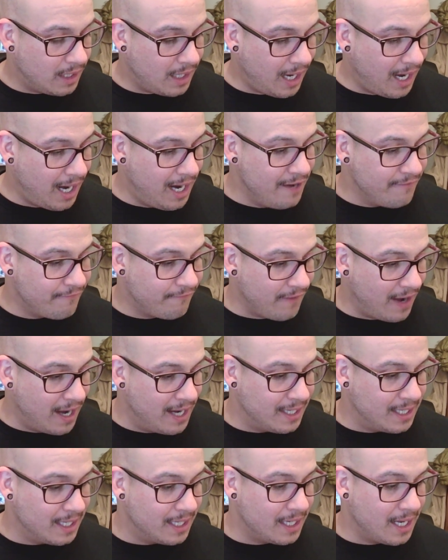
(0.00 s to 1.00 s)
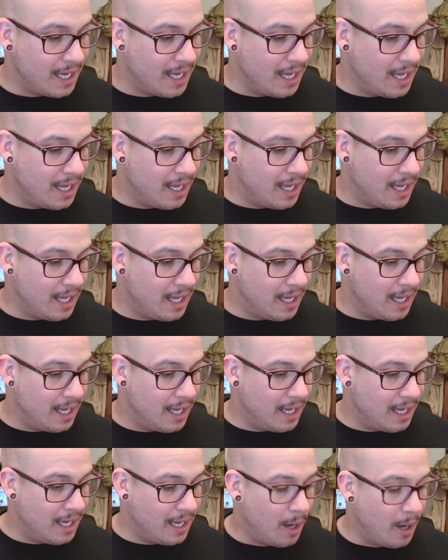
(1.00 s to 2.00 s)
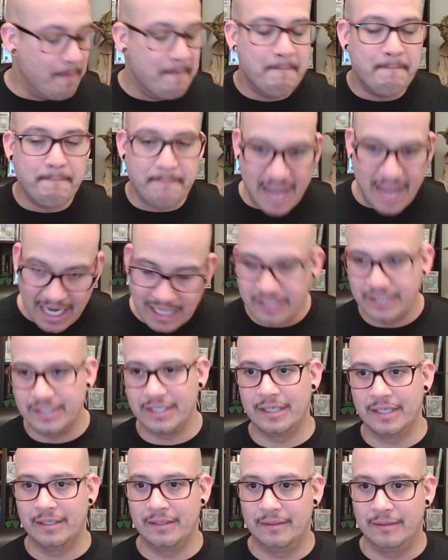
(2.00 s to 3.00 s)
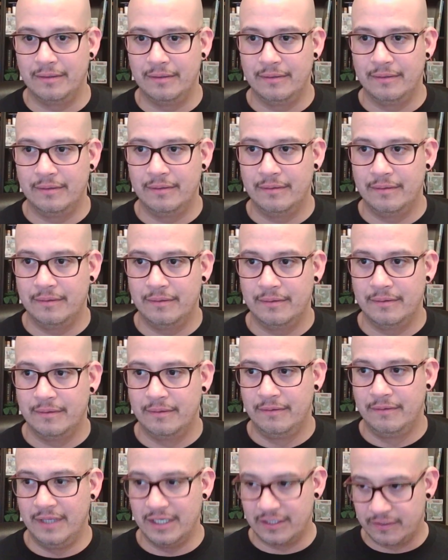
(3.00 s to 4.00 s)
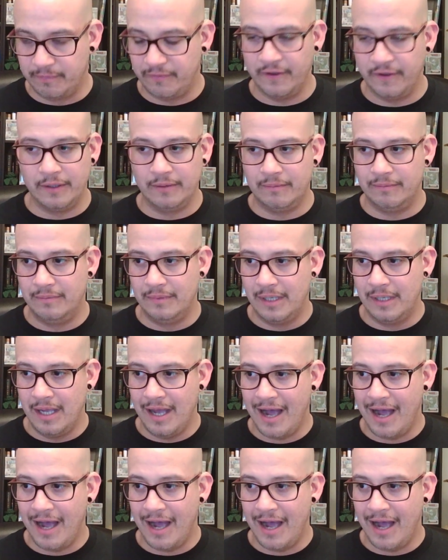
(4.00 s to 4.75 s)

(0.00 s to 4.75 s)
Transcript: I find it amazing, this film.